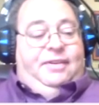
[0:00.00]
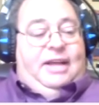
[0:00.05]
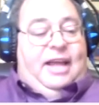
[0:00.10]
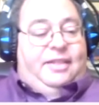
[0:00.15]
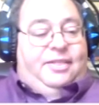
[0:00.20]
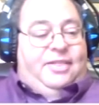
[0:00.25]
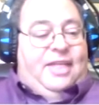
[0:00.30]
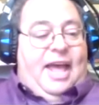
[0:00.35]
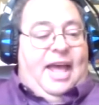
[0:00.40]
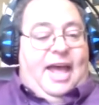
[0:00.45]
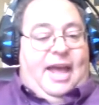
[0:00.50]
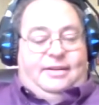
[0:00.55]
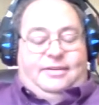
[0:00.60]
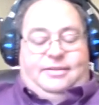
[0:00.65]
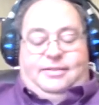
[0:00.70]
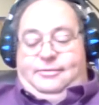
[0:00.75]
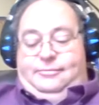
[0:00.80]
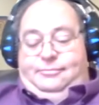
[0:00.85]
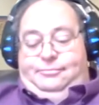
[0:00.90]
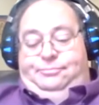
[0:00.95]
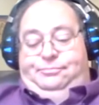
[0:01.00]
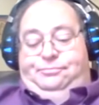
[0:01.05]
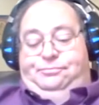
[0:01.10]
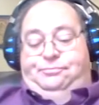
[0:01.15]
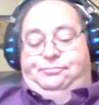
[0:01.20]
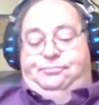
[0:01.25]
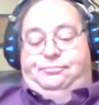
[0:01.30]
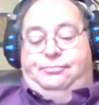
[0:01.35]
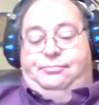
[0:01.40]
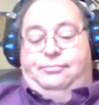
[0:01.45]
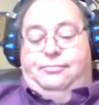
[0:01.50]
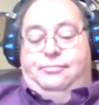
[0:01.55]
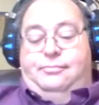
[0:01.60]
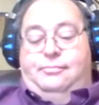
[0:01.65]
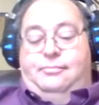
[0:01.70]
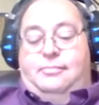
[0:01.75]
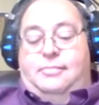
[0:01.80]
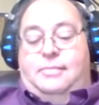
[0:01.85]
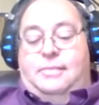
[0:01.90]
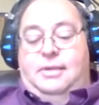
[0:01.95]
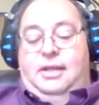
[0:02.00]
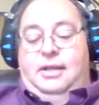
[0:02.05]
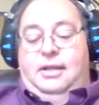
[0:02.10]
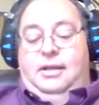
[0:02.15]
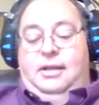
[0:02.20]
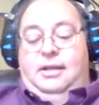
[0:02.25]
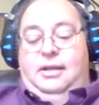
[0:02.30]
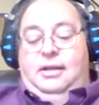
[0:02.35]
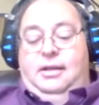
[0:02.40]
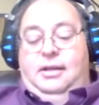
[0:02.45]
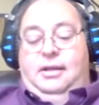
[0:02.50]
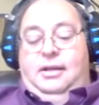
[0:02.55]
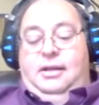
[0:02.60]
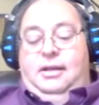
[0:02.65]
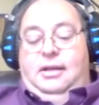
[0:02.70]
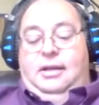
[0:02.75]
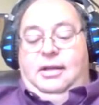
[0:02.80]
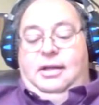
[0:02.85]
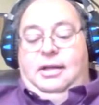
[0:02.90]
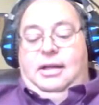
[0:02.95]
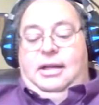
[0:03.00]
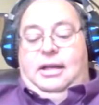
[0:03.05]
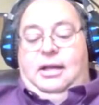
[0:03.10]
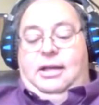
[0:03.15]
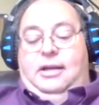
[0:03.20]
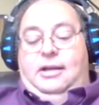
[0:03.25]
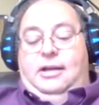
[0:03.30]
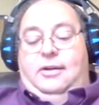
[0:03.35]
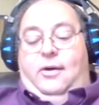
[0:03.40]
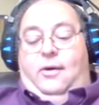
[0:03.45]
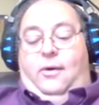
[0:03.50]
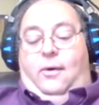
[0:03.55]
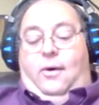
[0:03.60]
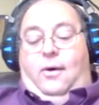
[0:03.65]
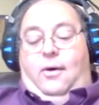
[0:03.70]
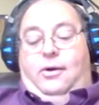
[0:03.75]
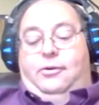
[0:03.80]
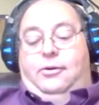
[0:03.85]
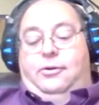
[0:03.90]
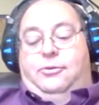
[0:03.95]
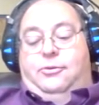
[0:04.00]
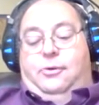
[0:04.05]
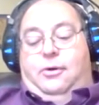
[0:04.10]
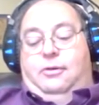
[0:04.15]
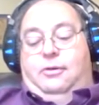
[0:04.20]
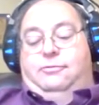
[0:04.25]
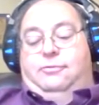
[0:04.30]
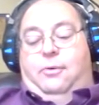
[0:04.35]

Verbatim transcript: Oh, I'm sorry. The judge ultimately reduced that total of 480,000,